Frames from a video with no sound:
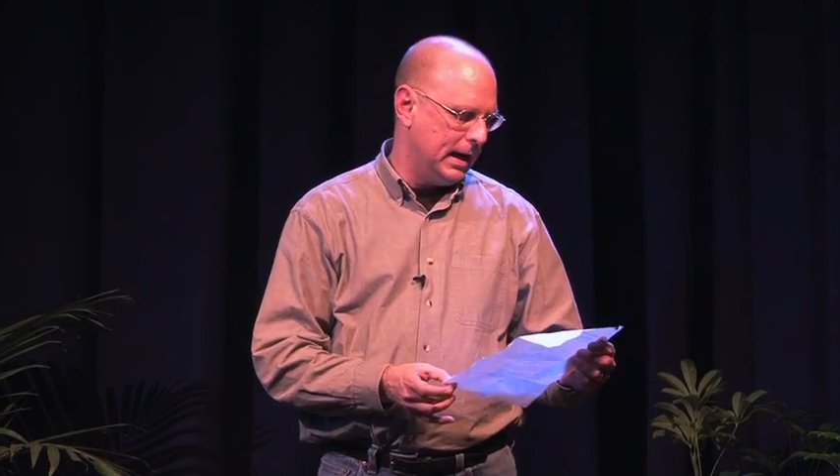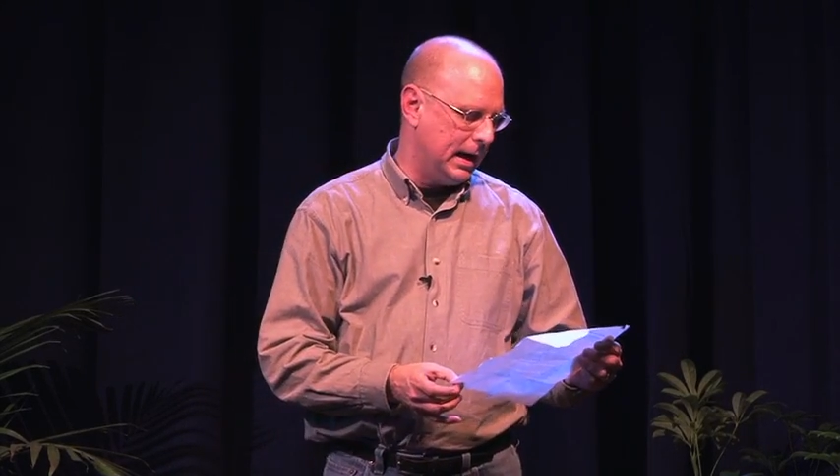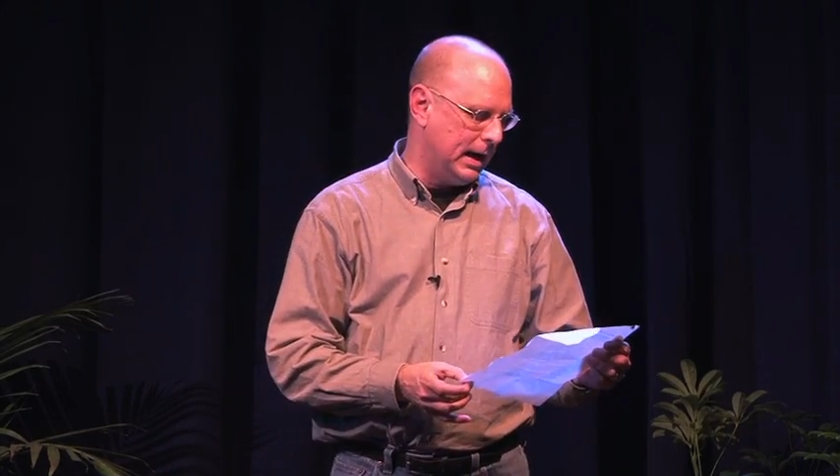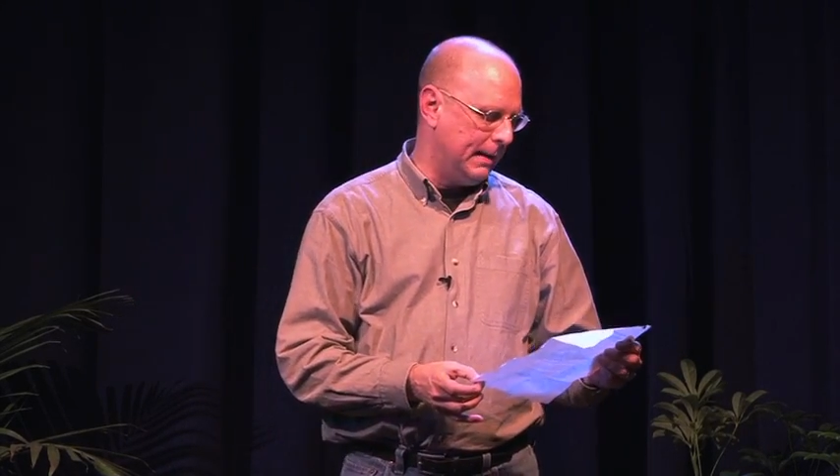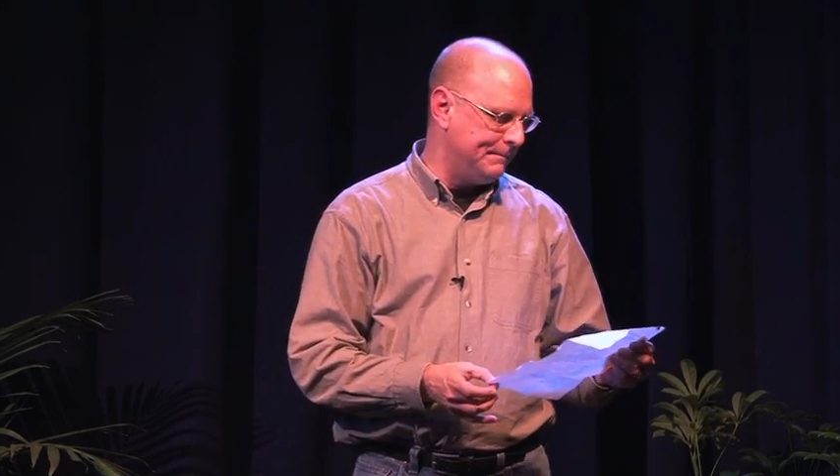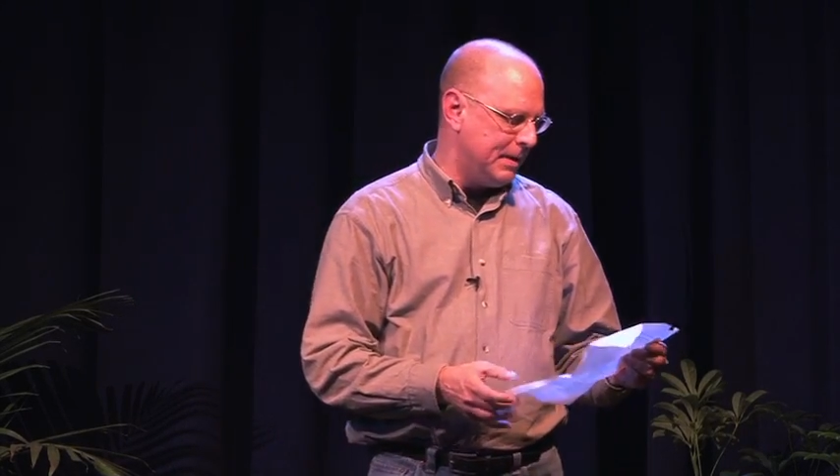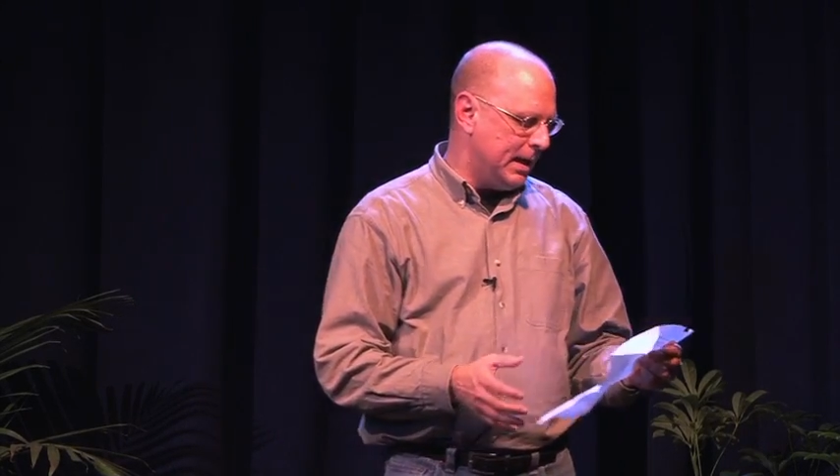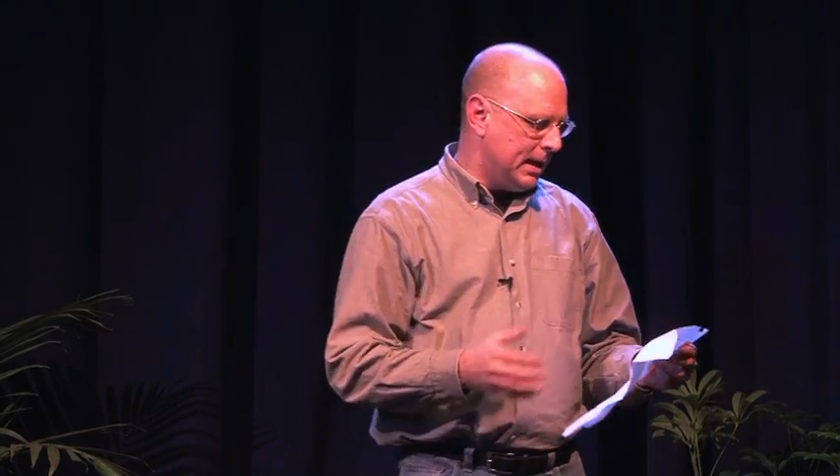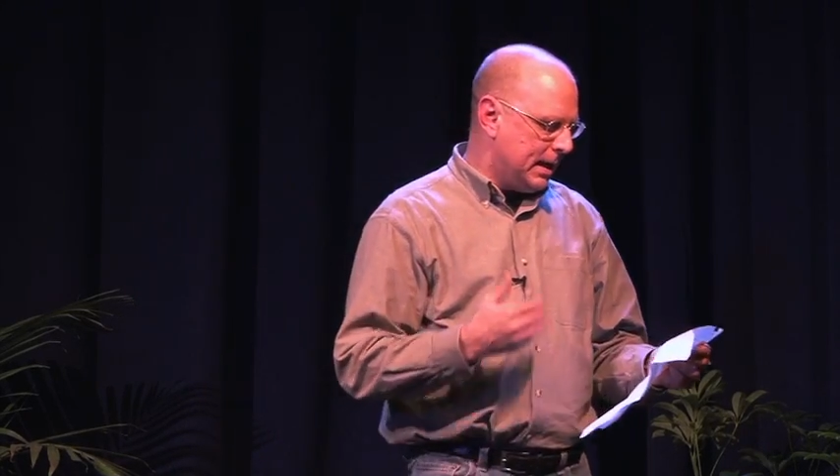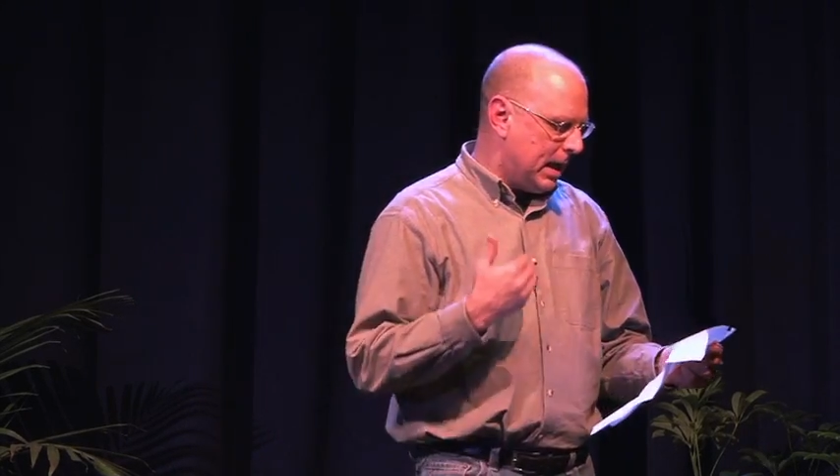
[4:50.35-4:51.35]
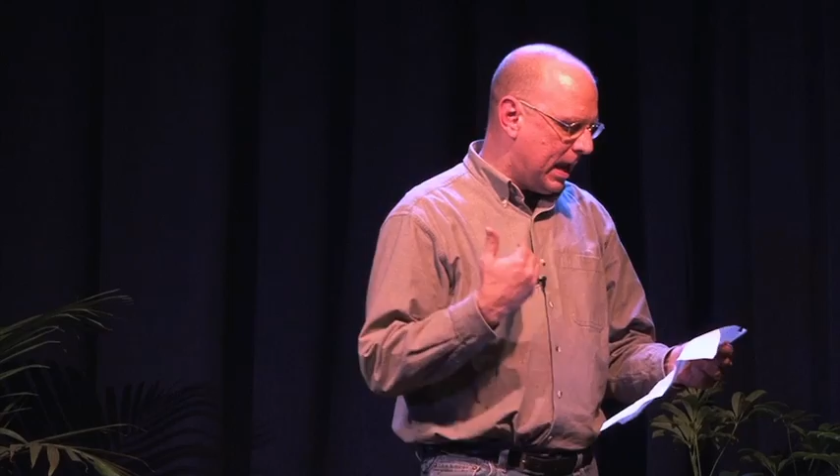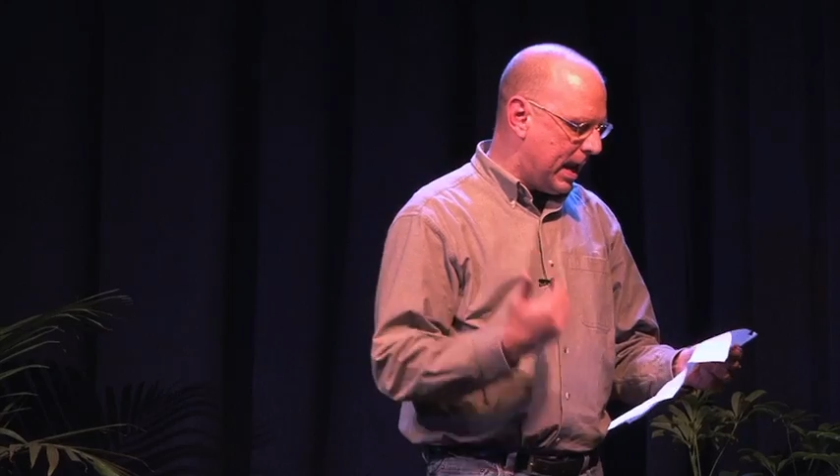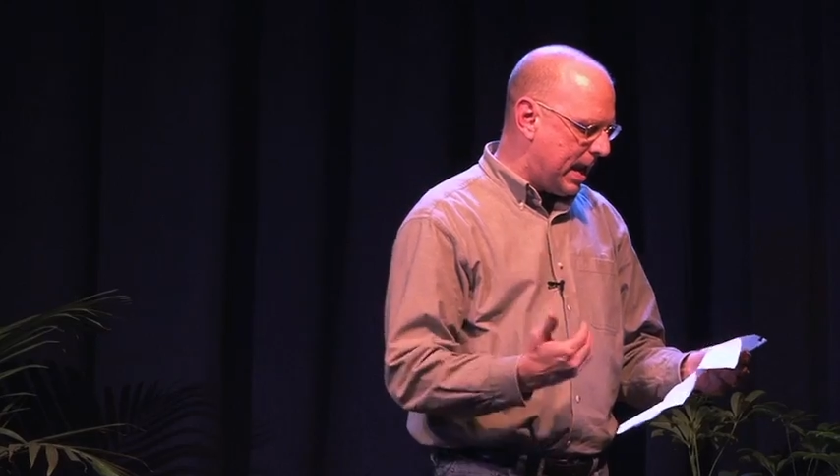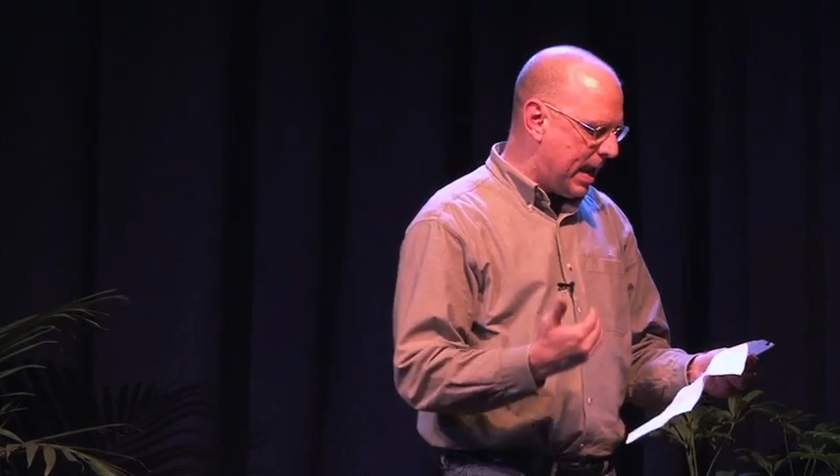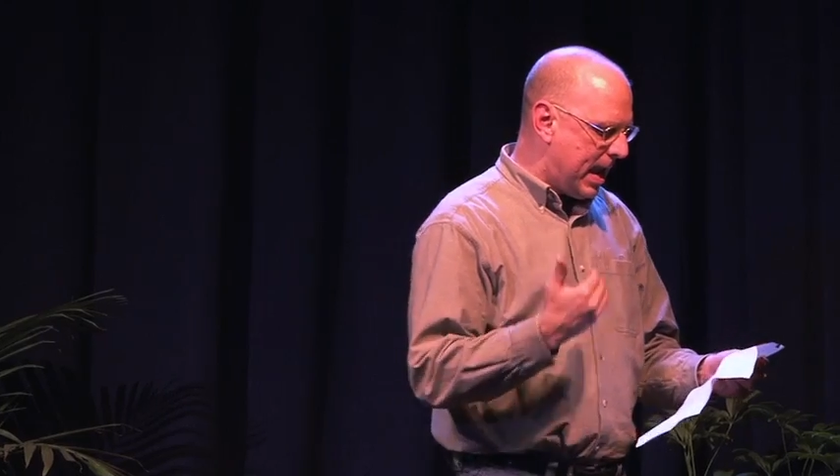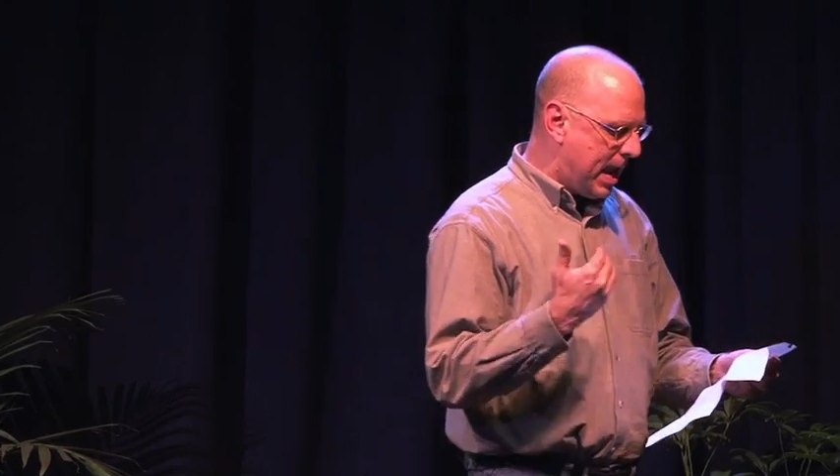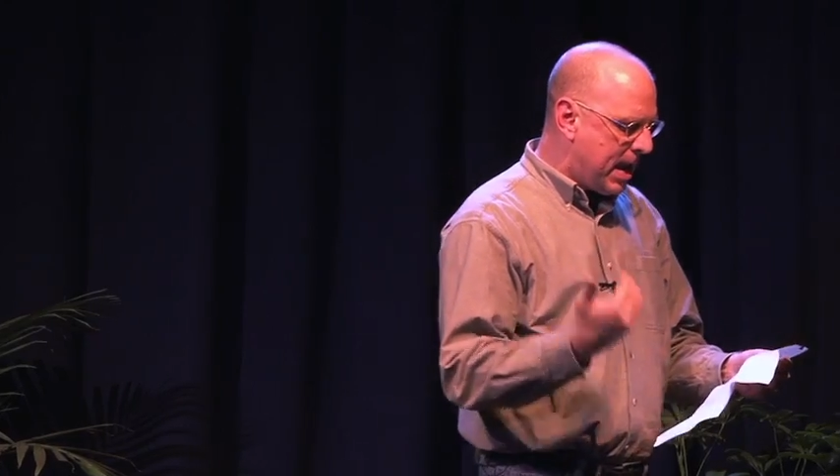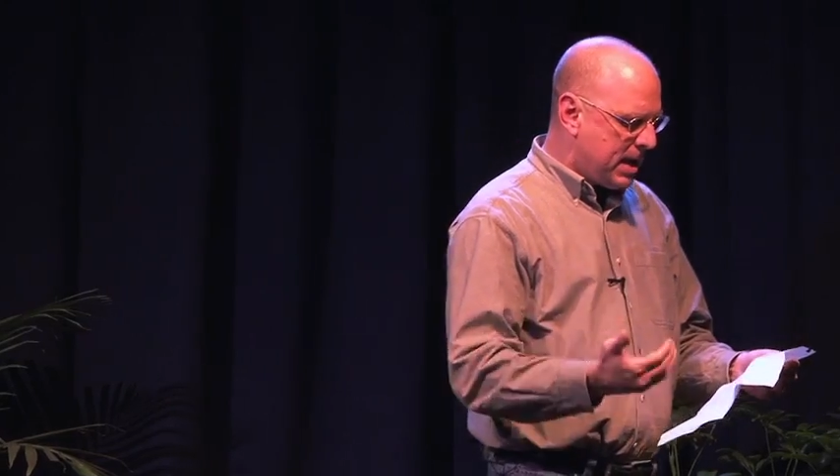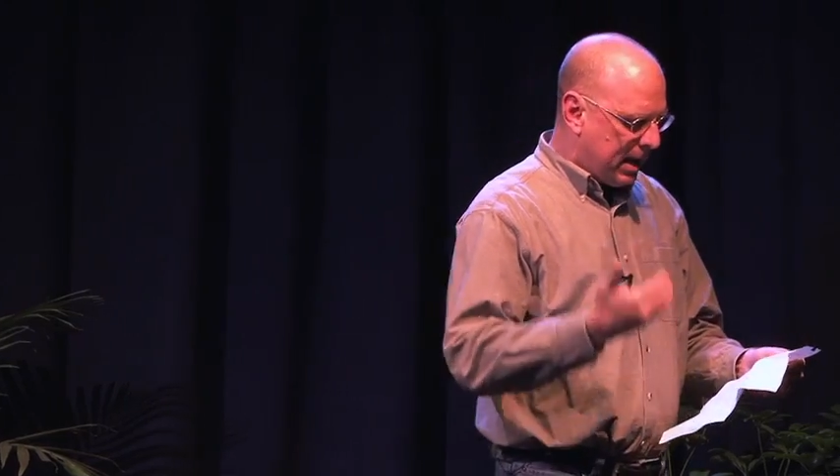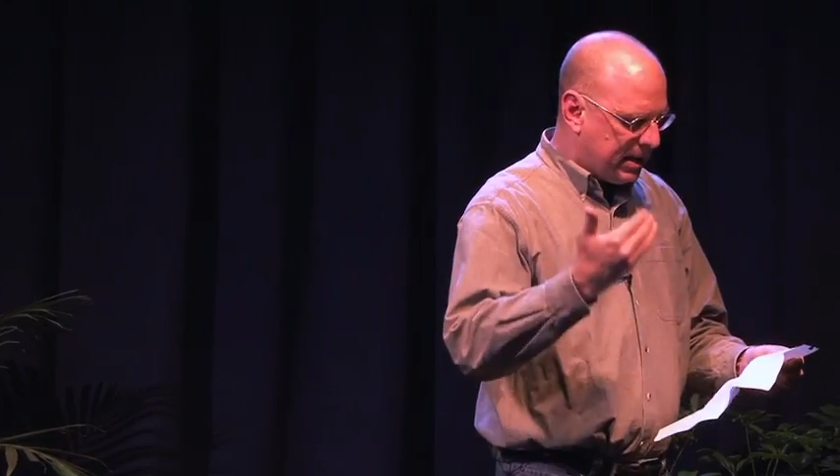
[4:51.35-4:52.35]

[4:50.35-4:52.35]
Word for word: Um, in